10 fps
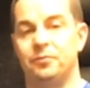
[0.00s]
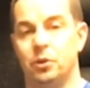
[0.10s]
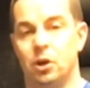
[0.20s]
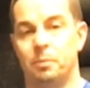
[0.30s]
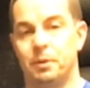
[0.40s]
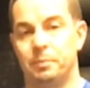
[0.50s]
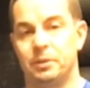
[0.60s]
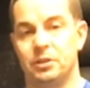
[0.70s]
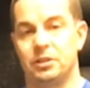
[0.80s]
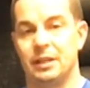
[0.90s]
For our
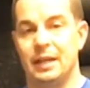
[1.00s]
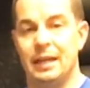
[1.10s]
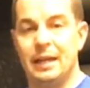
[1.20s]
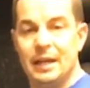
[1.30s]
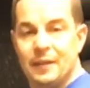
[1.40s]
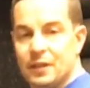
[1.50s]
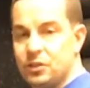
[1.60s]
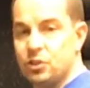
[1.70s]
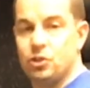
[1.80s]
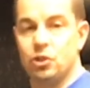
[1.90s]
purposes today,
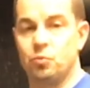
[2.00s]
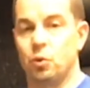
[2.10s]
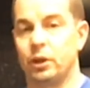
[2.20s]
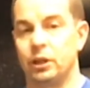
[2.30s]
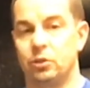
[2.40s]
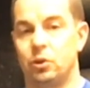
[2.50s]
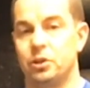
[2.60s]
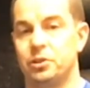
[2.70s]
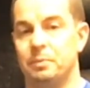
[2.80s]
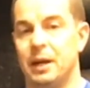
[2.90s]
this is just working
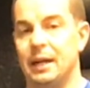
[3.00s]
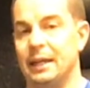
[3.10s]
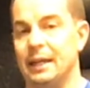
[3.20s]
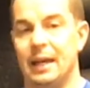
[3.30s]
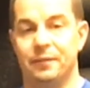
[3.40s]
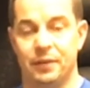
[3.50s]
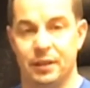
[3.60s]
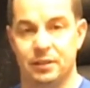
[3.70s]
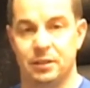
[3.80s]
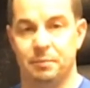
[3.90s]
across the body and
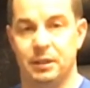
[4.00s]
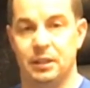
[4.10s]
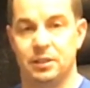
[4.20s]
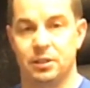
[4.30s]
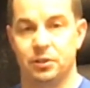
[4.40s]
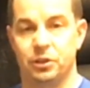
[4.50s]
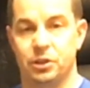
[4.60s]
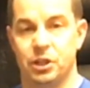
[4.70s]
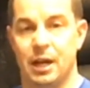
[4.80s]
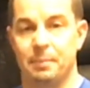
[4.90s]
everything's going to be considered a
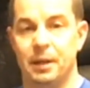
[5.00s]
chop.